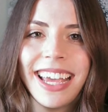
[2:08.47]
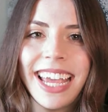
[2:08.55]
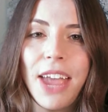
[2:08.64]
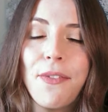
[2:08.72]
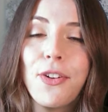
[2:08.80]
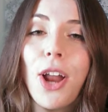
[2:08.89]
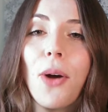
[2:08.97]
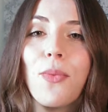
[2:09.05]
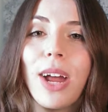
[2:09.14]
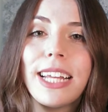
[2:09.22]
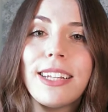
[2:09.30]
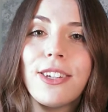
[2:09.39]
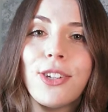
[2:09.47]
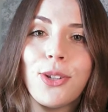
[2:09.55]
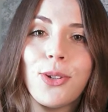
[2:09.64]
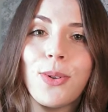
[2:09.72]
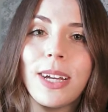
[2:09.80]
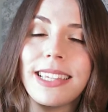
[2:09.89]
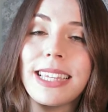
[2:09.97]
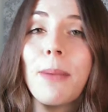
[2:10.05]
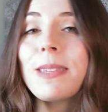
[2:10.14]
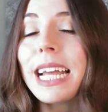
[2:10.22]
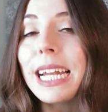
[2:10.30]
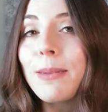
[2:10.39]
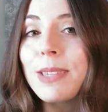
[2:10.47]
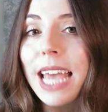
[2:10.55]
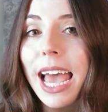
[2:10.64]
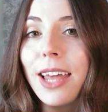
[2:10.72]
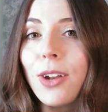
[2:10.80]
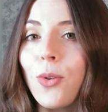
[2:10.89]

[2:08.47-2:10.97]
If you're not ready to accept signups yet,